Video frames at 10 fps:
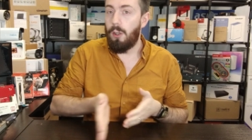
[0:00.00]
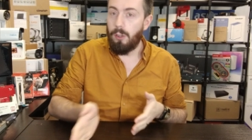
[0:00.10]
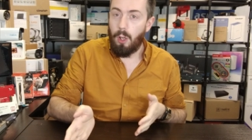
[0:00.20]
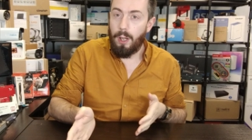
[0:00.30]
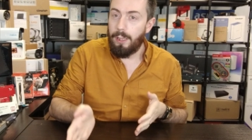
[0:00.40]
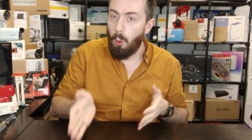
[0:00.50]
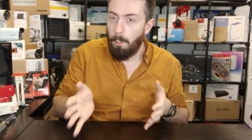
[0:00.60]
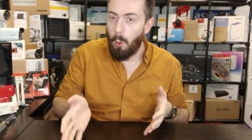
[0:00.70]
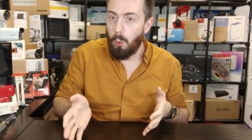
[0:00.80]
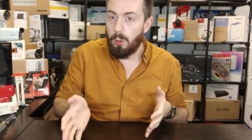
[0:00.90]
an online
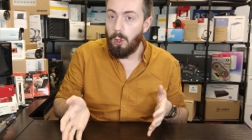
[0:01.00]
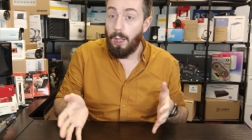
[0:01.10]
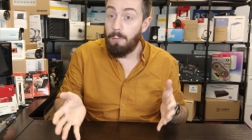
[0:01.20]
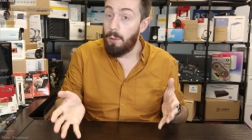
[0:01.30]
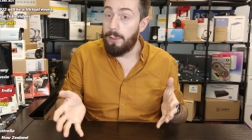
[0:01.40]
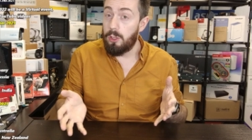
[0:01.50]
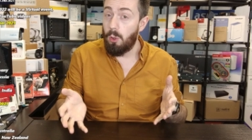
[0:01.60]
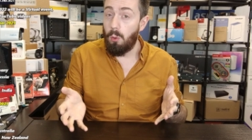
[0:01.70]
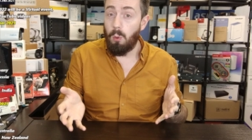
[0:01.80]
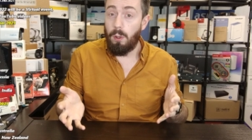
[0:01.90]
portal like when we
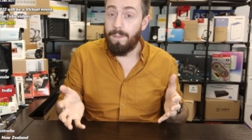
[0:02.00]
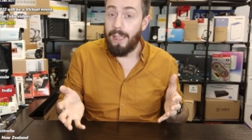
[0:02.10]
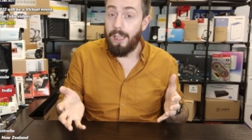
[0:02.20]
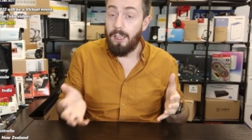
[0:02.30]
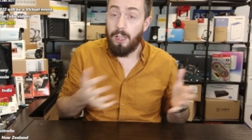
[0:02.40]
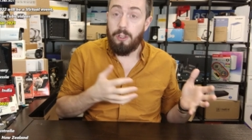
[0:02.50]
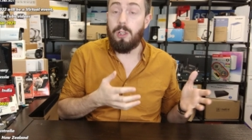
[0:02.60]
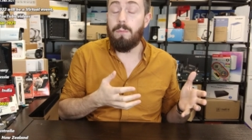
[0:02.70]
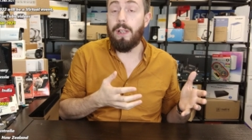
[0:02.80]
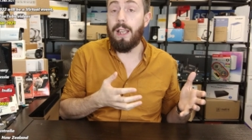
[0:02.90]
saw all of the
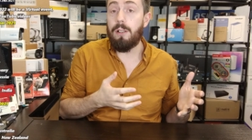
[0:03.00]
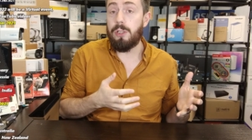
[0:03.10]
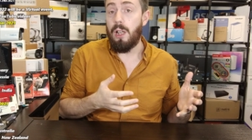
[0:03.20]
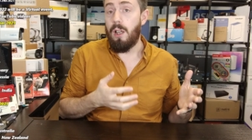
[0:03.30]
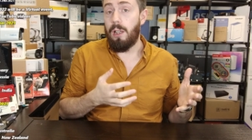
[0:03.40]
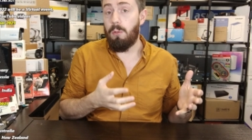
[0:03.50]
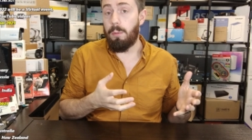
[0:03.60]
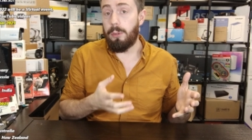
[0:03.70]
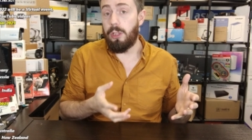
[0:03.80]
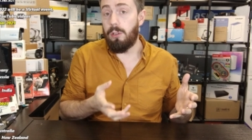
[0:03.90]
YouTube videos that
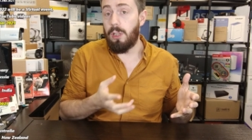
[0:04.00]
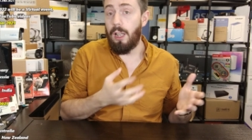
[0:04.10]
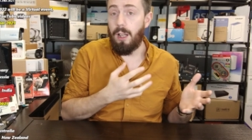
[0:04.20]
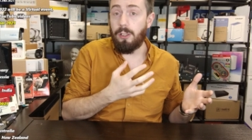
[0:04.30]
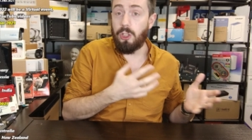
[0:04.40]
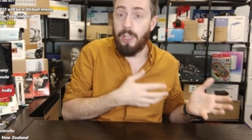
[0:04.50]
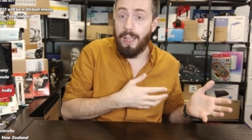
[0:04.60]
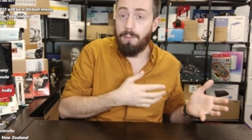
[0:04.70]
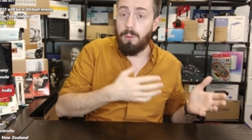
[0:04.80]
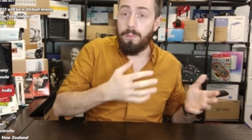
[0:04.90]
were produced last
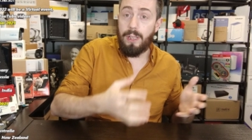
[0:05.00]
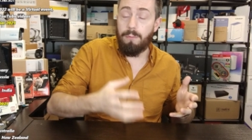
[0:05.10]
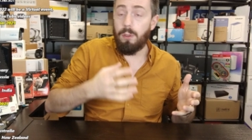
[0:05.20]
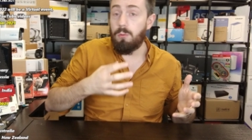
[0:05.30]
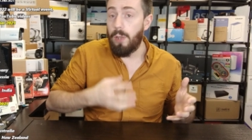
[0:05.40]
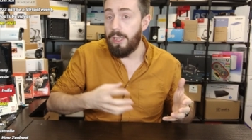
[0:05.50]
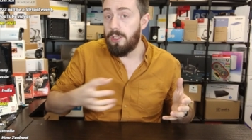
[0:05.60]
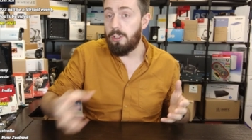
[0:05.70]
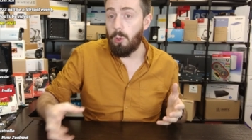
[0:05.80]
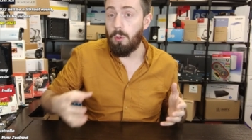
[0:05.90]
year from different
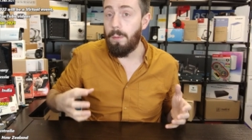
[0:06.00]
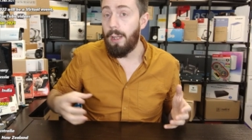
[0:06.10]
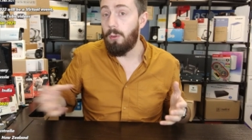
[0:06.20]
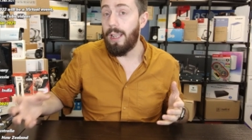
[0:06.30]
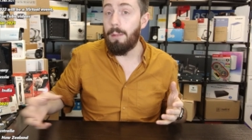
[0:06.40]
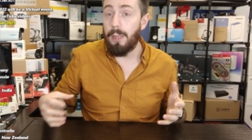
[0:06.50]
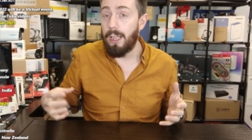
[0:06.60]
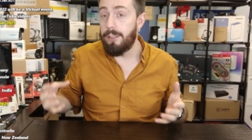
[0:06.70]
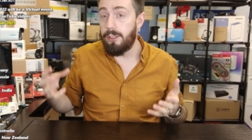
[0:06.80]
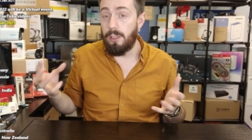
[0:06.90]
regions talking about all the
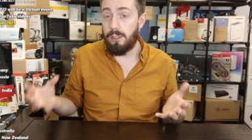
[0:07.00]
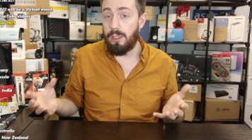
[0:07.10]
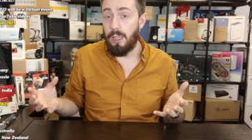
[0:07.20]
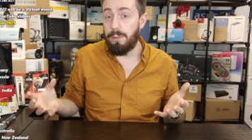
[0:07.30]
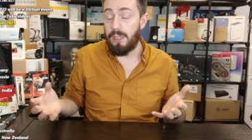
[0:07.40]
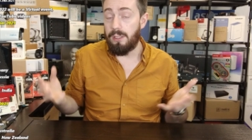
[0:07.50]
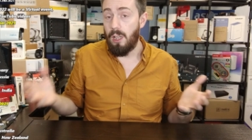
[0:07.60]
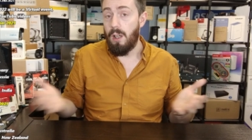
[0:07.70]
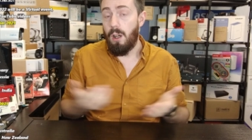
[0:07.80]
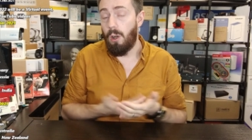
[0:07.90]
applications and
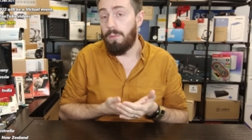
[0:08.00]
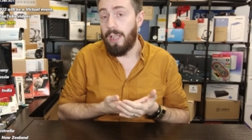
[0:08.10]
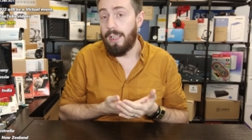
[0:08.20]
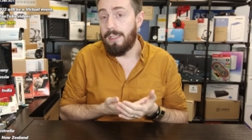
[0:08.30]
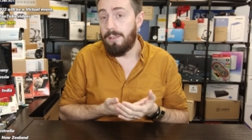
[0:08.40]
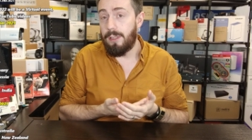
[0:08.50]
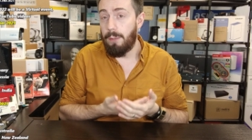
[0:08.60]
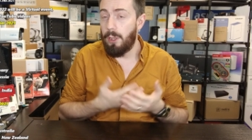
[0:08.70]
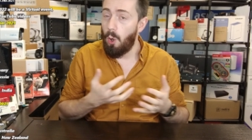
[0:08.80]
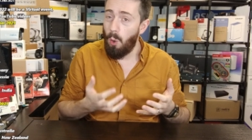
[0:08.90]
services of DSM
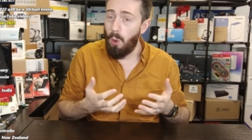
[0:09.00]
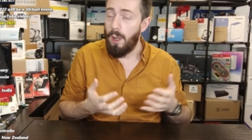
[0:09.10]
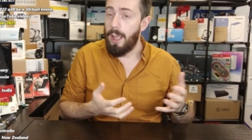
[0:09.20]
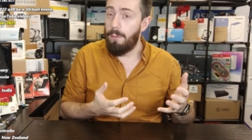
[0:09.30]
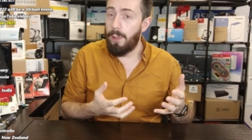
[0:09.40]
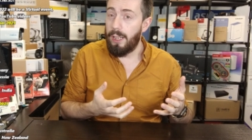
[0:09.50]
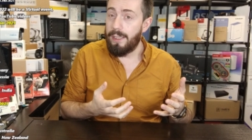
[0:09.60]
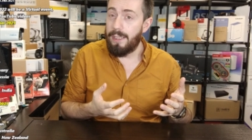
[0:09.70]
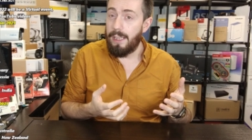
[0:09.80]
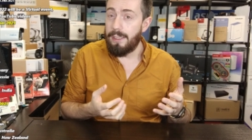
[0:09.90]
7 or if we're going
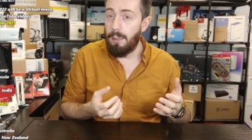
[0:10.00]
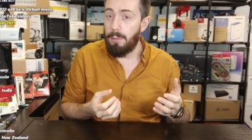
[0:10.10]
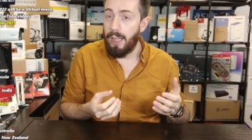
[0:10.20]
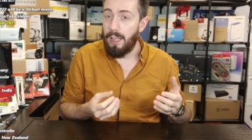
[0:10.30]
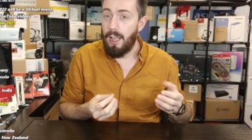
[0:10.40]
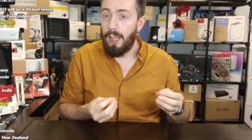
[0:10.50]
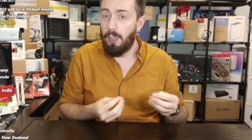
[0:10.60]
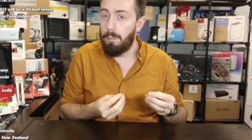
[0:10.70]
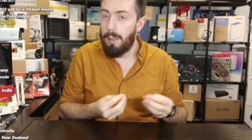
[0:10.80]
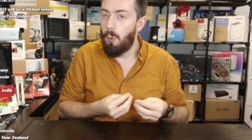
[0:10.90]
to see something a
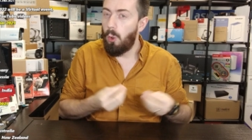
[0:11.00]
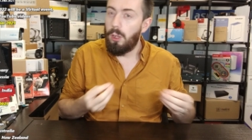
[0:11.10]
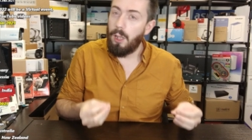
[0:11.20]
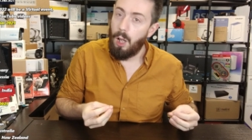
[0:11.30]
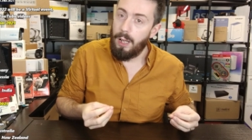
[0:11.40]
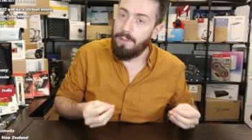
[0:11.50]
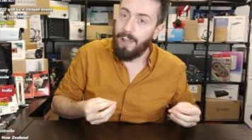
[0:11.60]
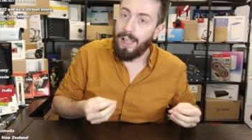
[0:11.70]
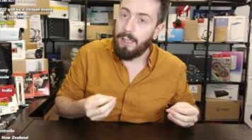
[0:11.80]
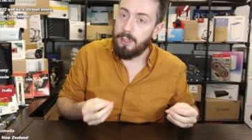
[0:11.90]
little bit more
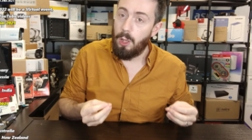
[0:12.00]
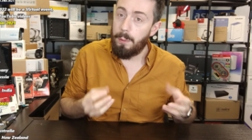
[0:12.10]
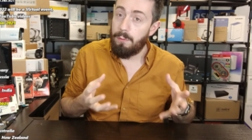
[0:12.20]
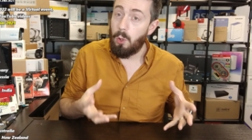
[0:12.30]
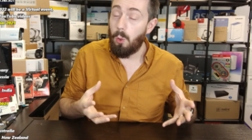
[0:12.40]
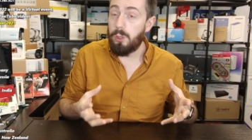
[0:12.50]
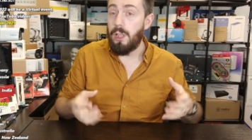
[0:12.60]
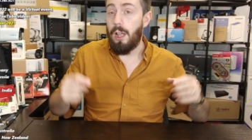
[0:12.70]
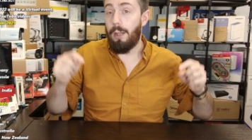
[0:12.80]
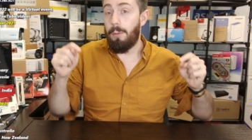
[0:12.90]
live at the time. And of course,